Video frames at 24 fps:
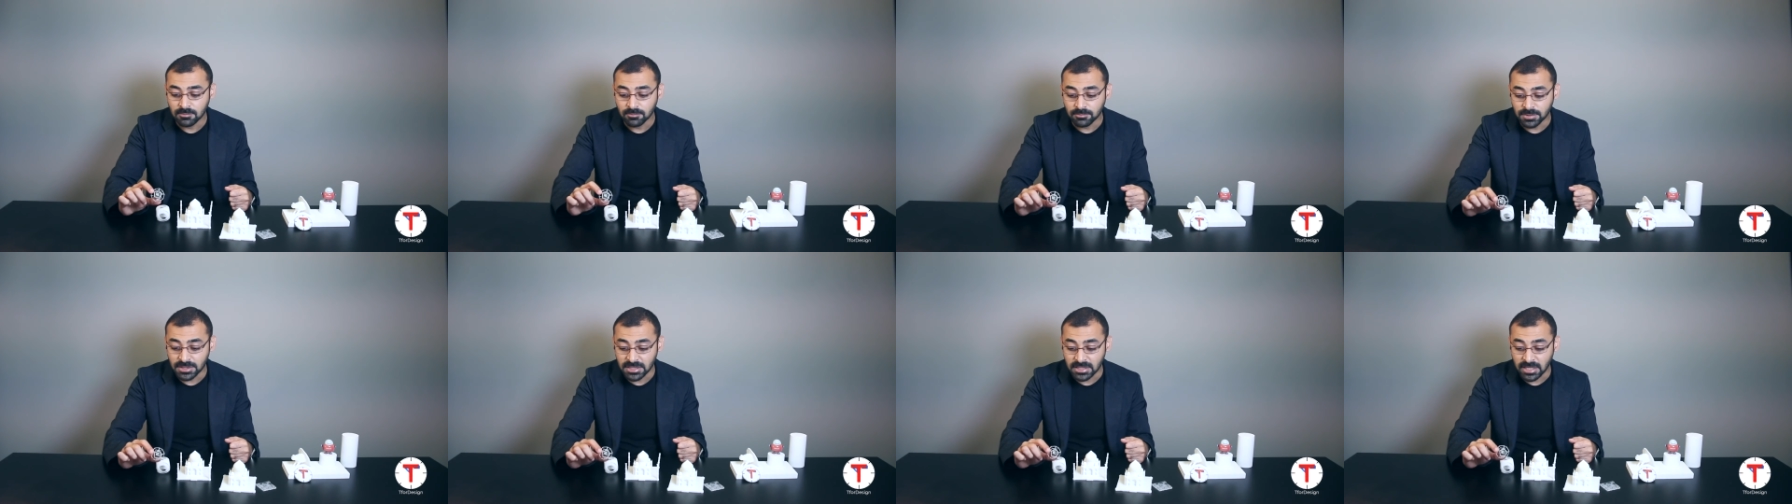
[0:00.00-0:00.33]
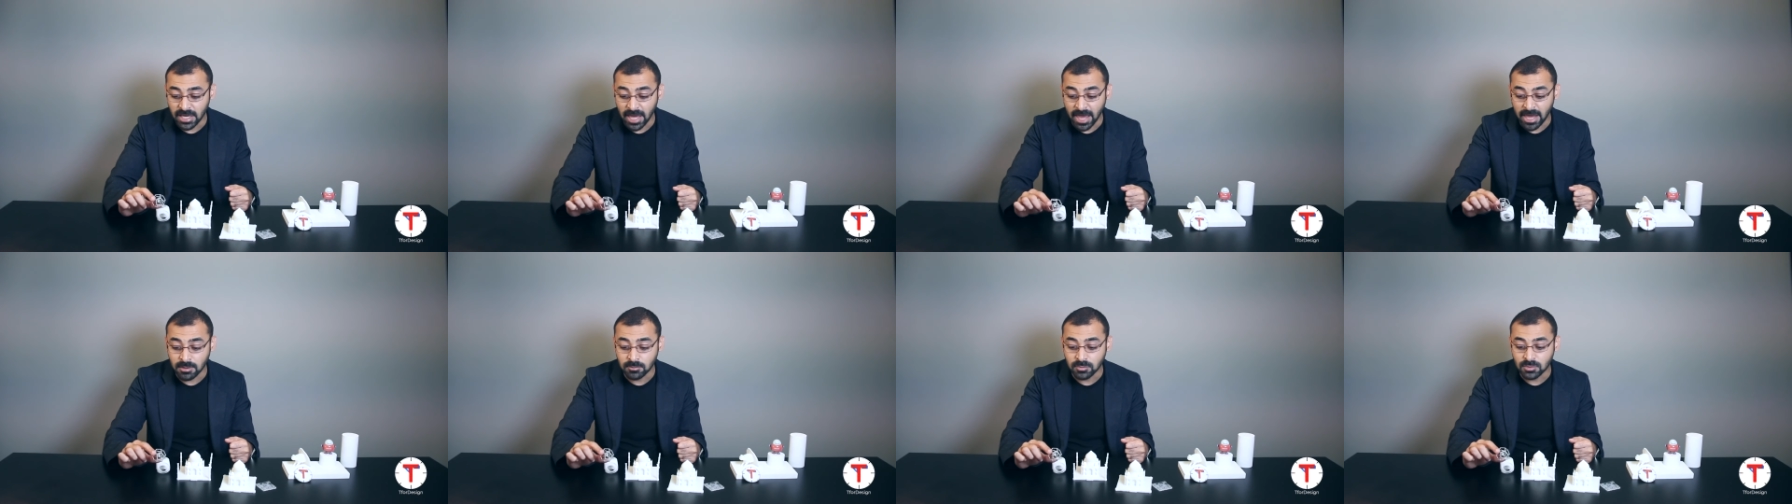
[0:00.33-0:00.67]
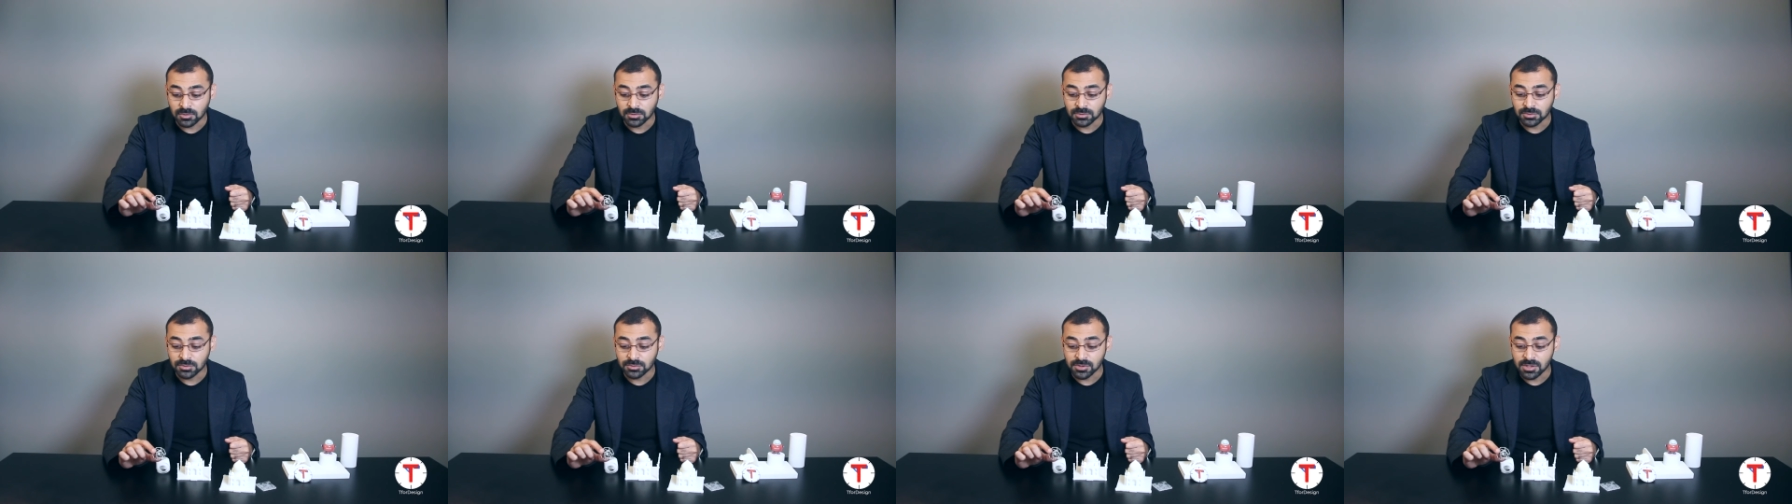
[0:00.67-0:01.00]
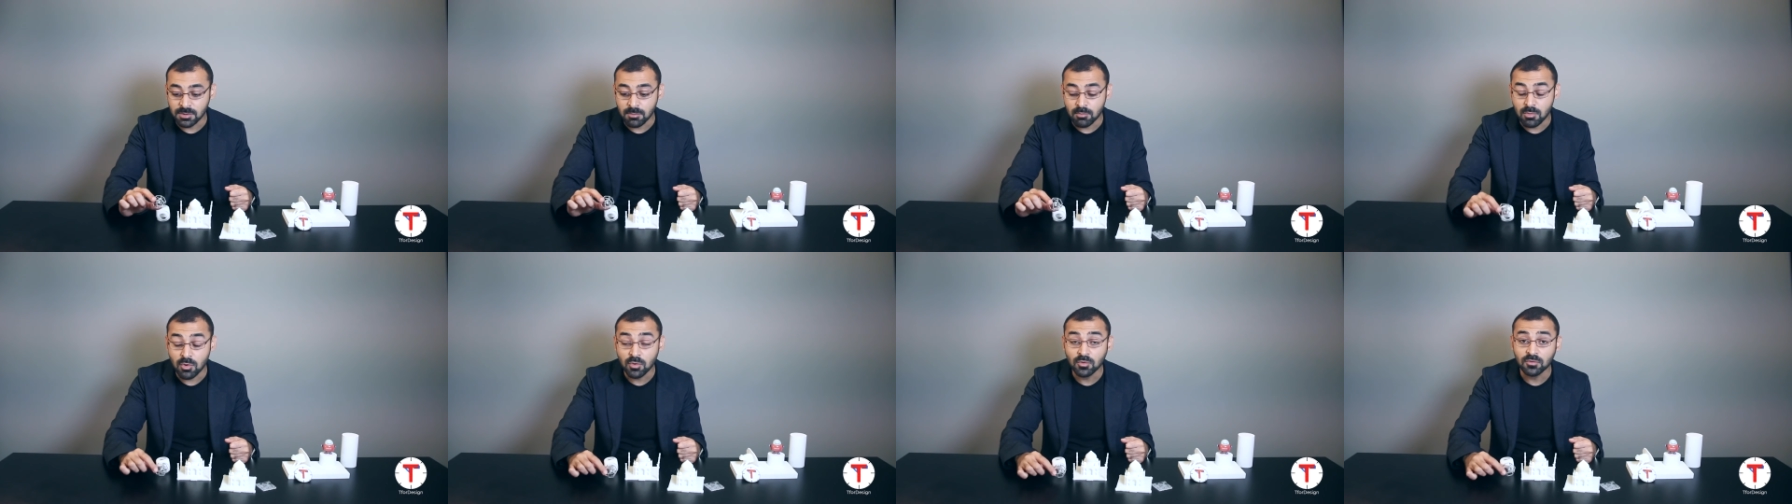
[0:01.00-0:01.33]
being able to
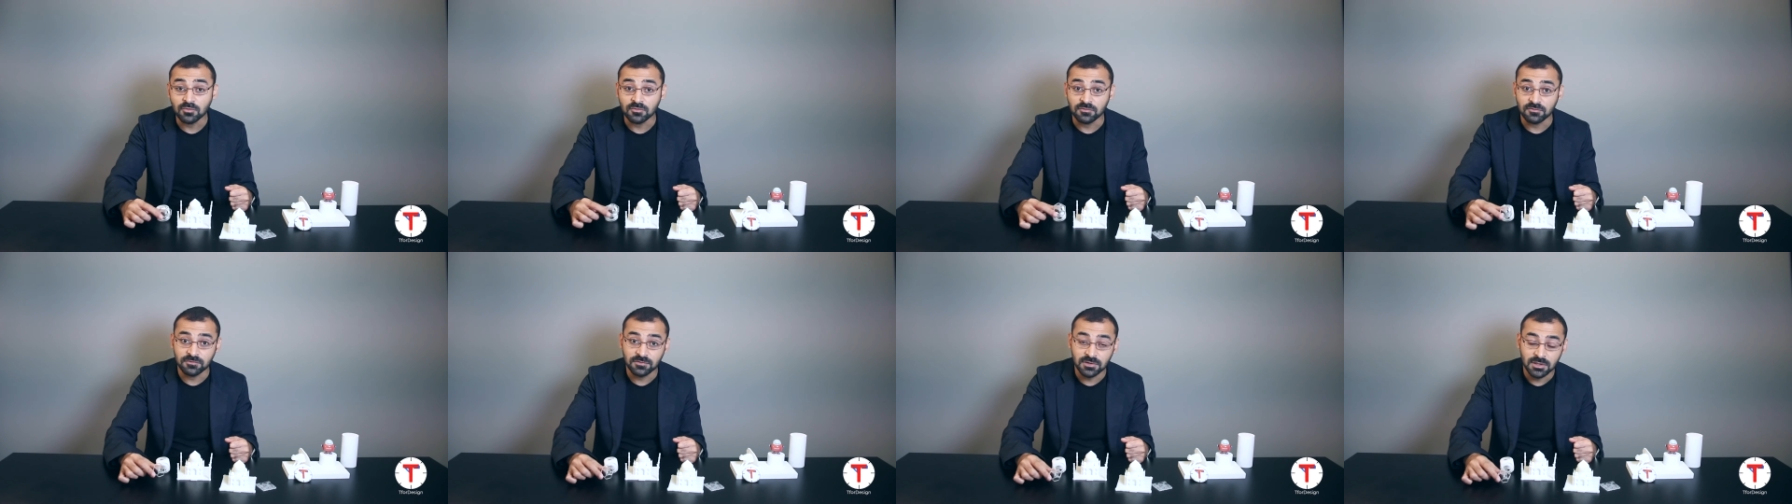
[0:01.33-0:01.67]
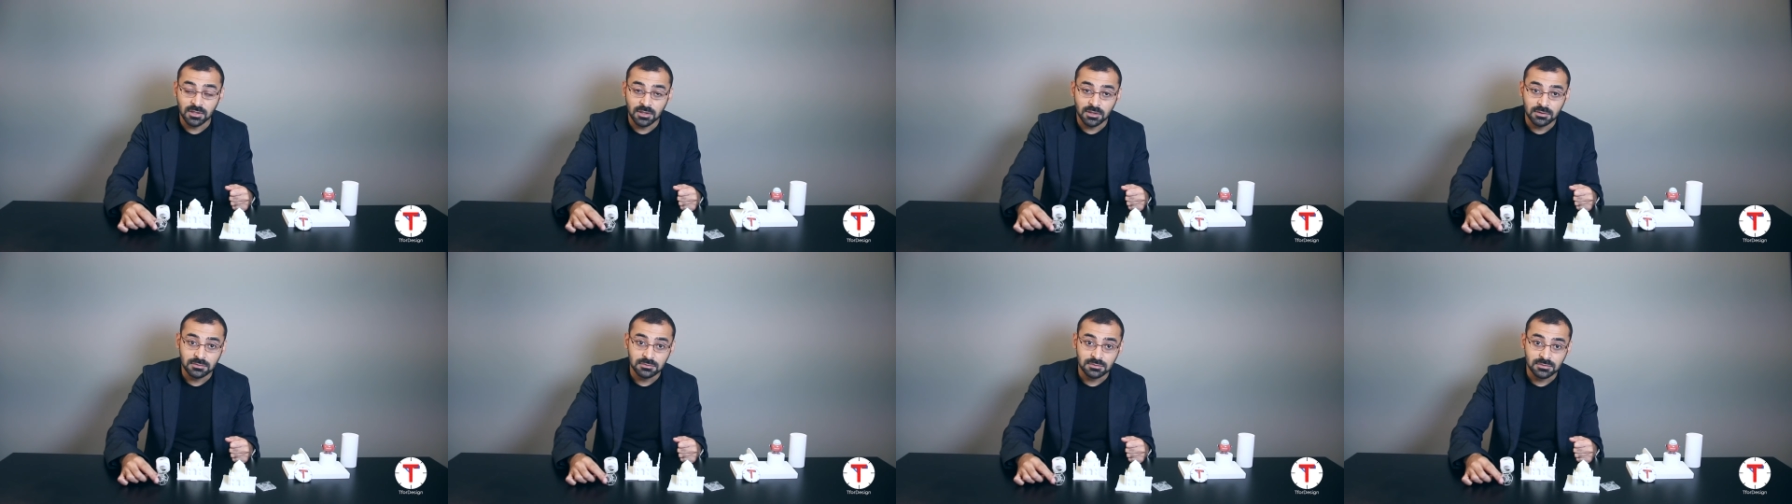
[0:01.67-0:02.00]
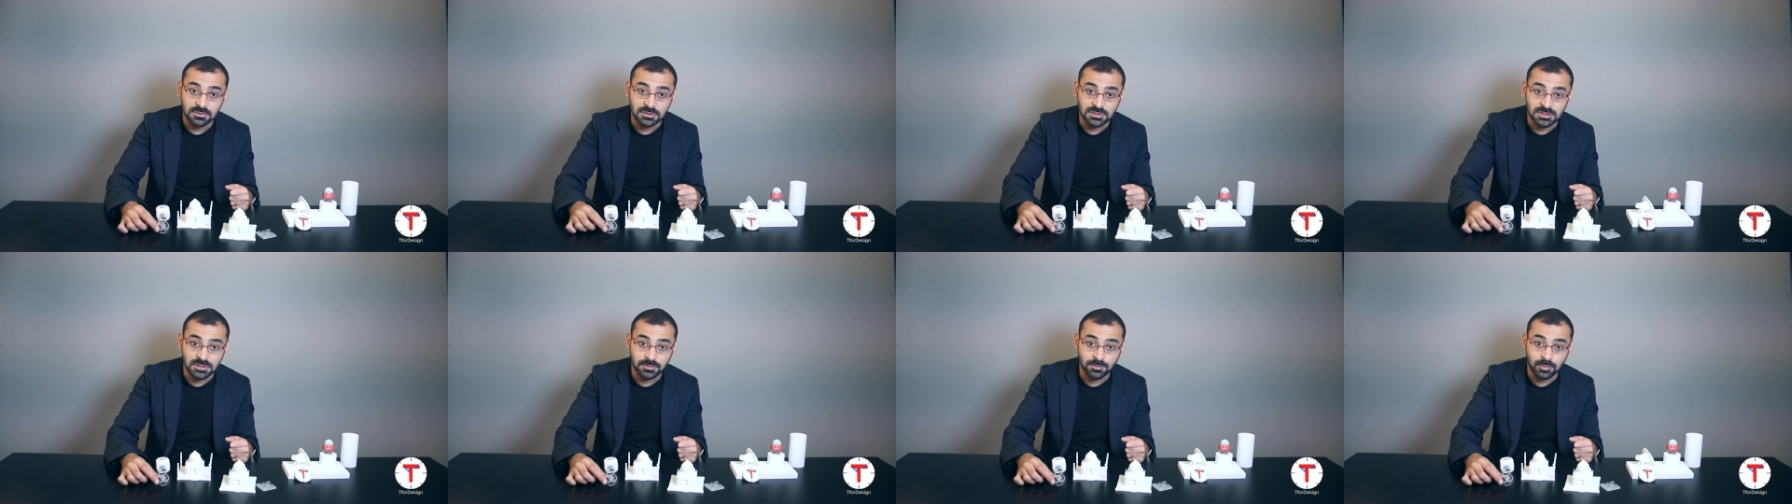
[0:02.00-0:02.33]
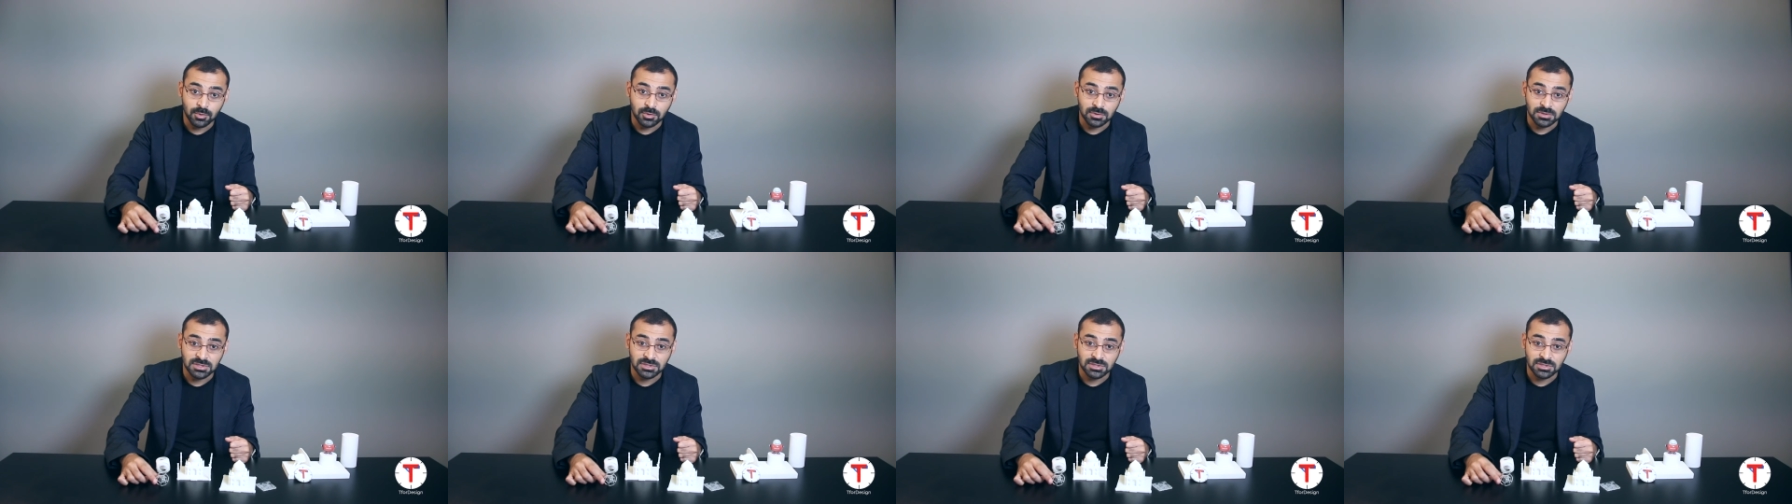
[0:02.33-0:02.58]
remove the support